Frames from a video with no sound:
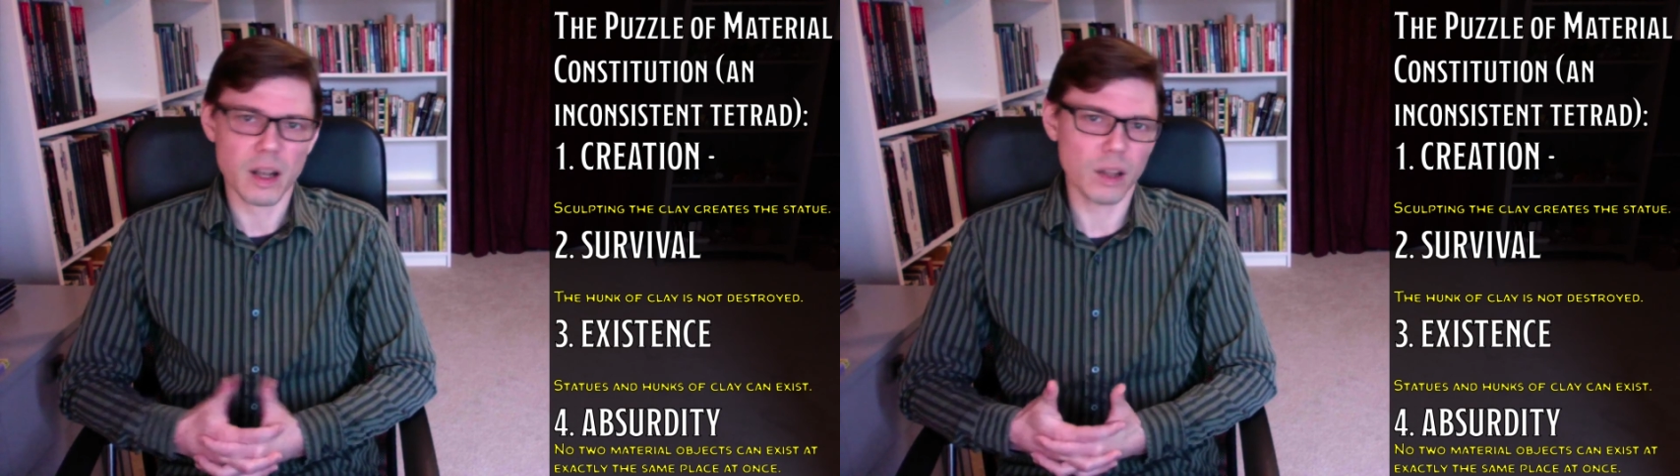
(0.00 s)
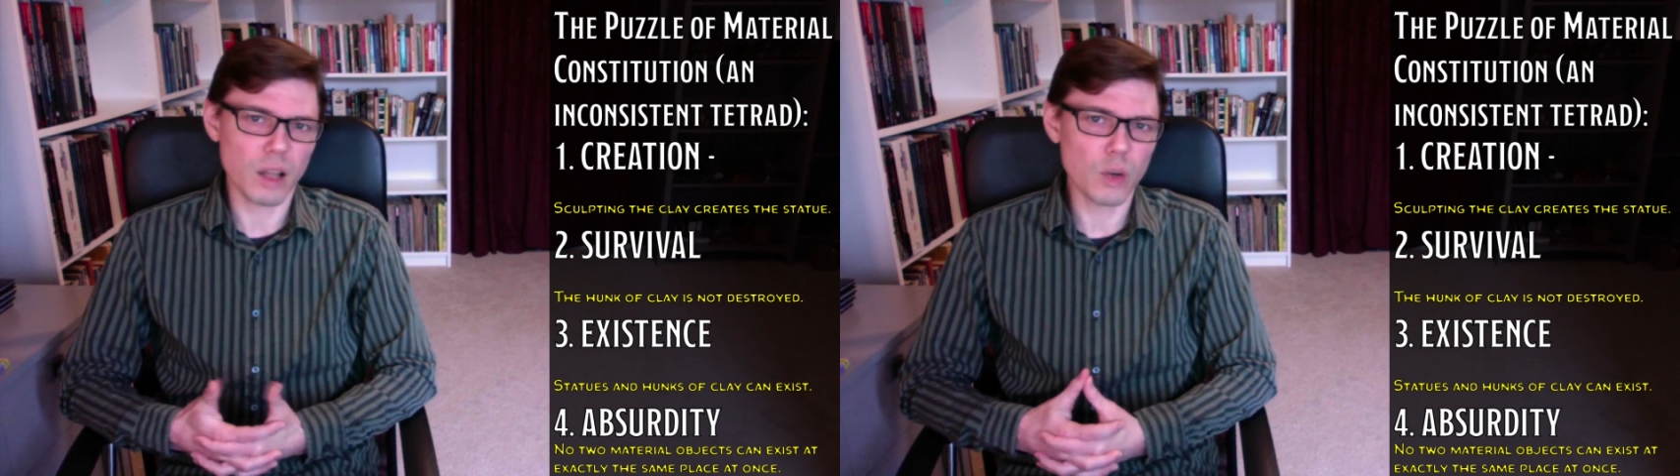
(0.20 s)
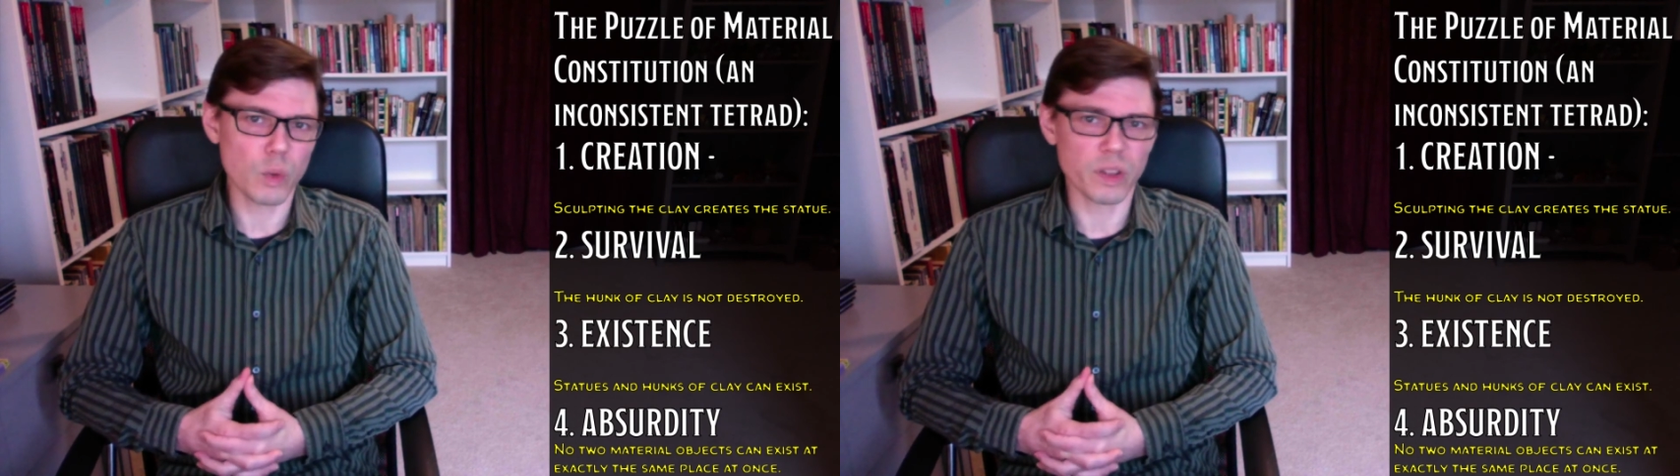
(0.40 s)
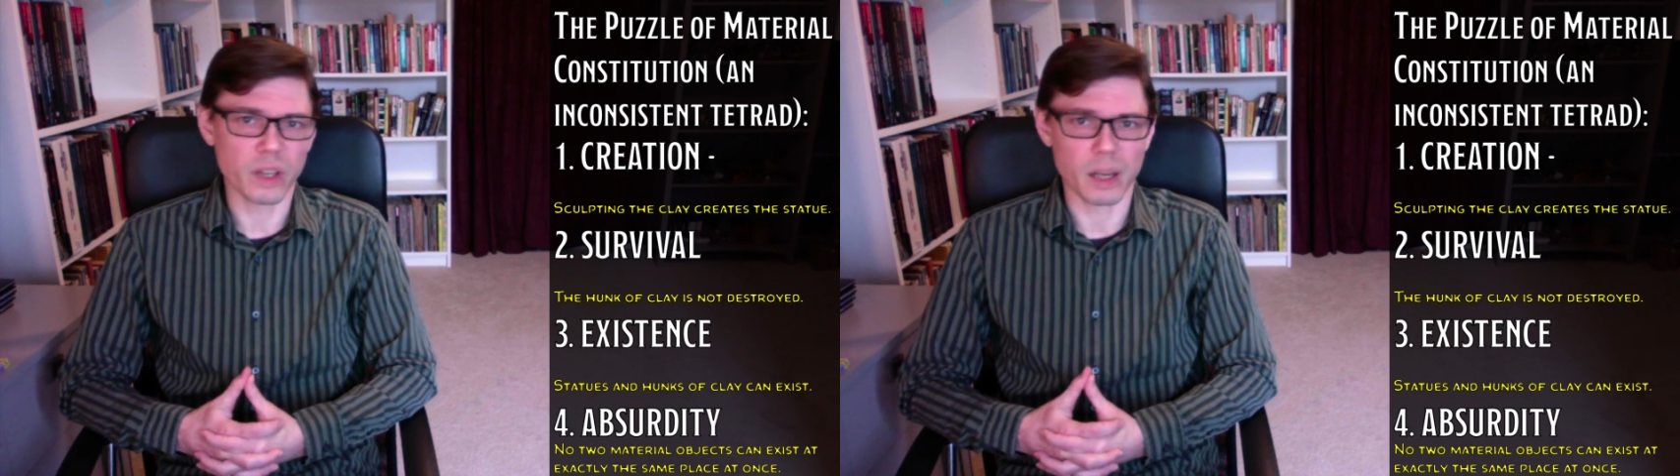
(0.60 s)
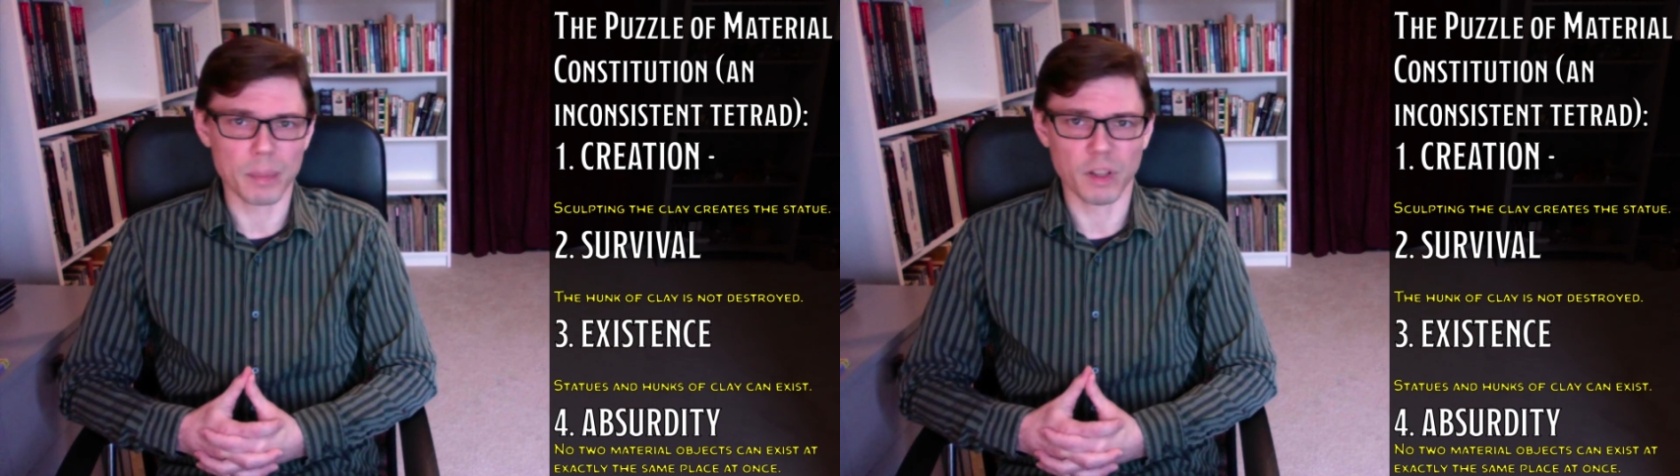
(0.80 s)
along with
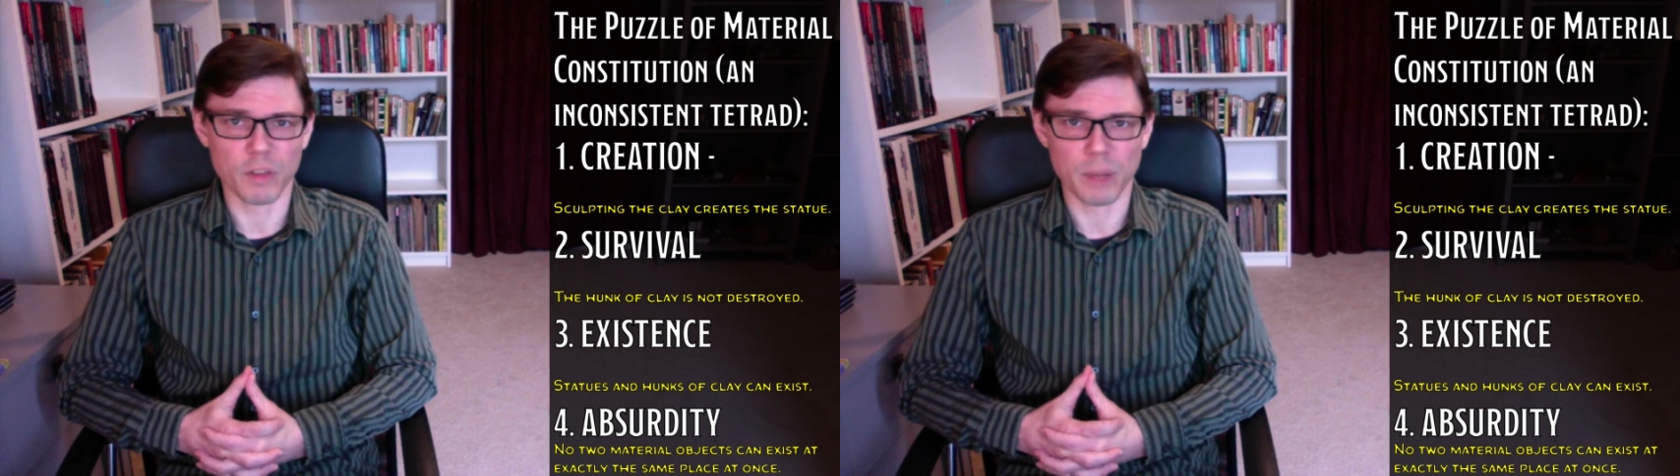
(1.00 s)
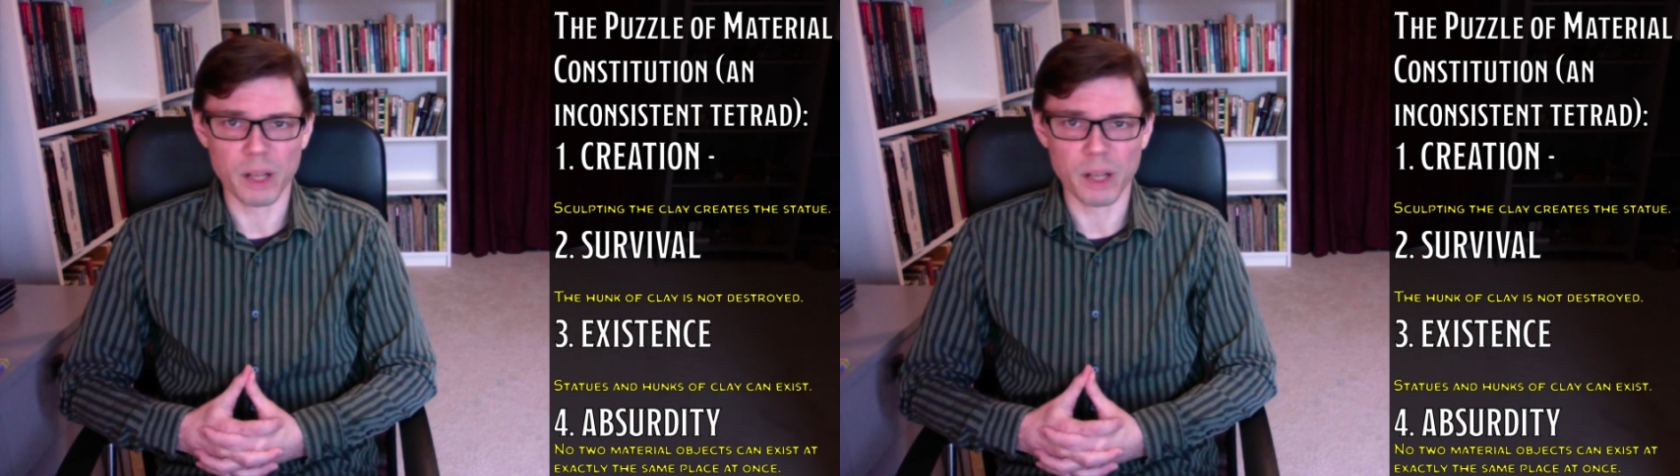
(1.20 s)
a couple of